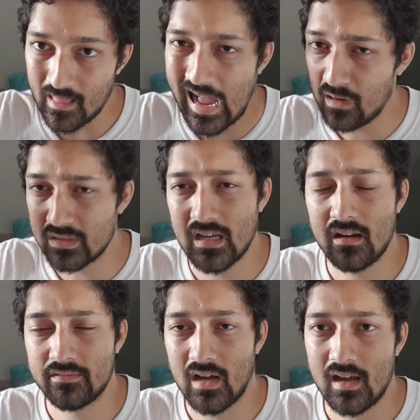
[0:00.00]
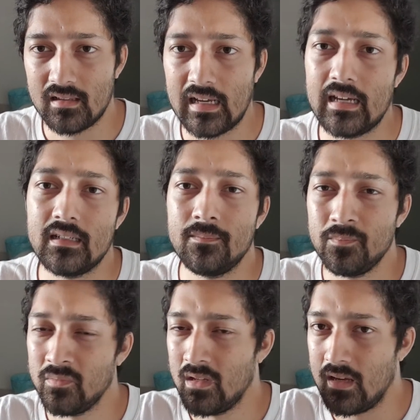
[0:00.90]
outside of Thailand,
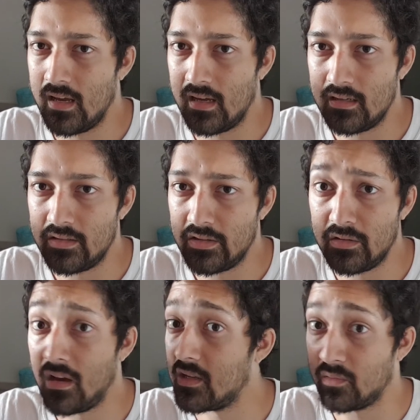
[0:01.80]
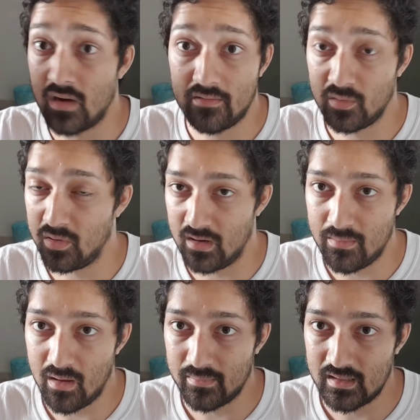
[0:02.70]
and you guys won't have to worry
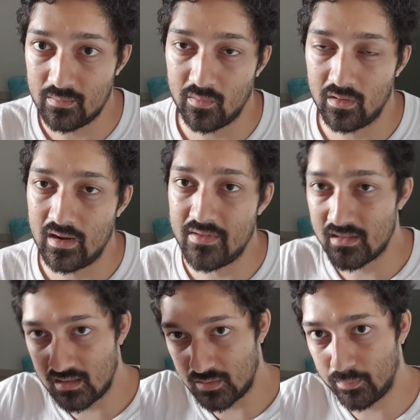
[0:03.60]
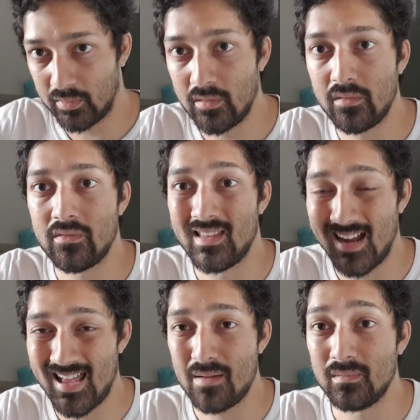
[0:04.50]
about me anymore. And this is proof that
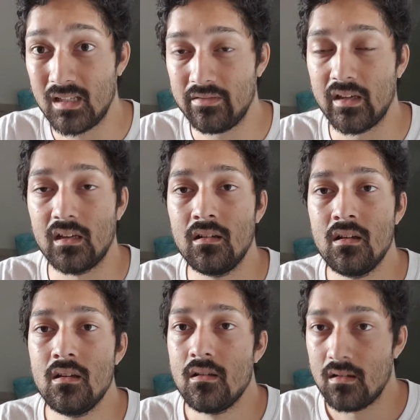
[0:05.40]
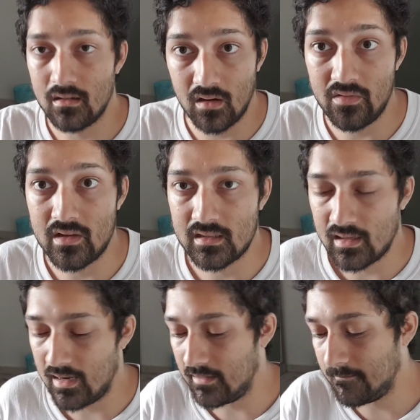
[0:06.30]
I am leaving on this
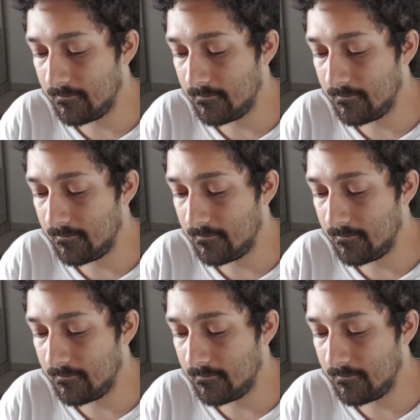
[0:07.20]
date.